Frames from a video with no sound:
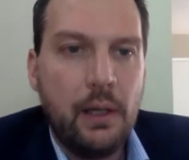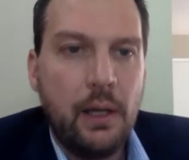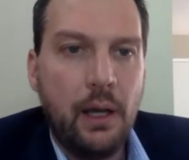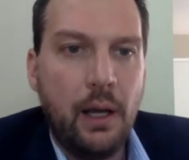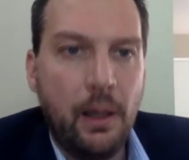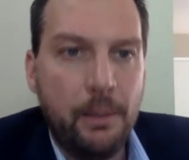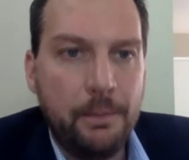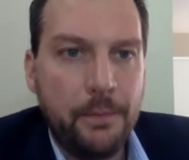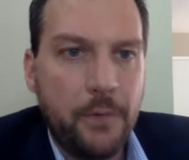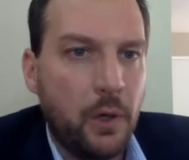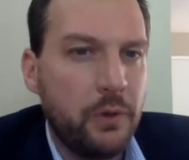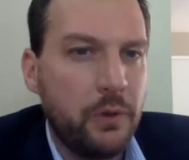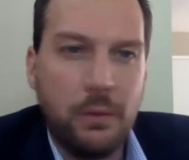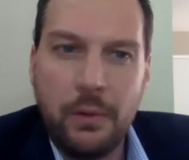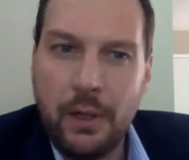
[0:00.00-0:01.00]

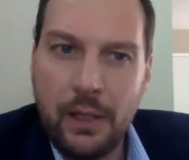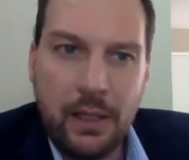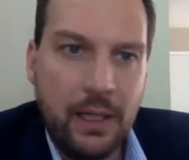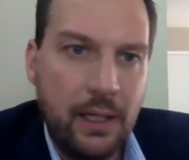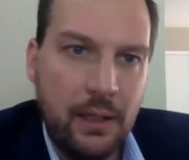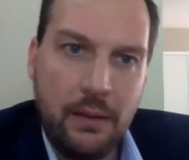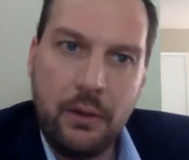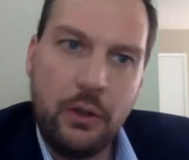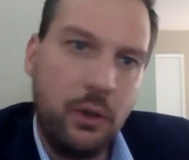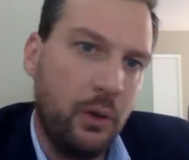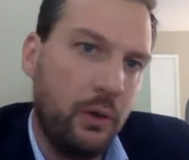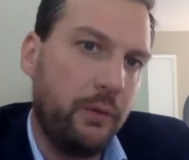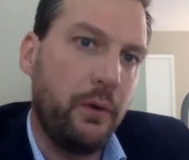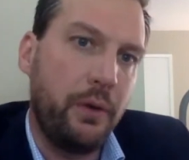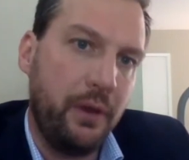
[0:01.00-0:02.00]
Those are really
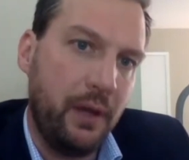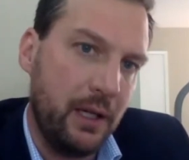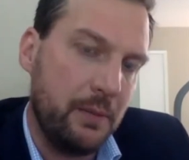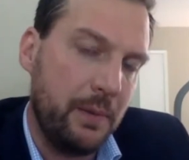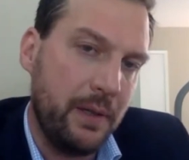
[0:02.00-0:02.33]
useful things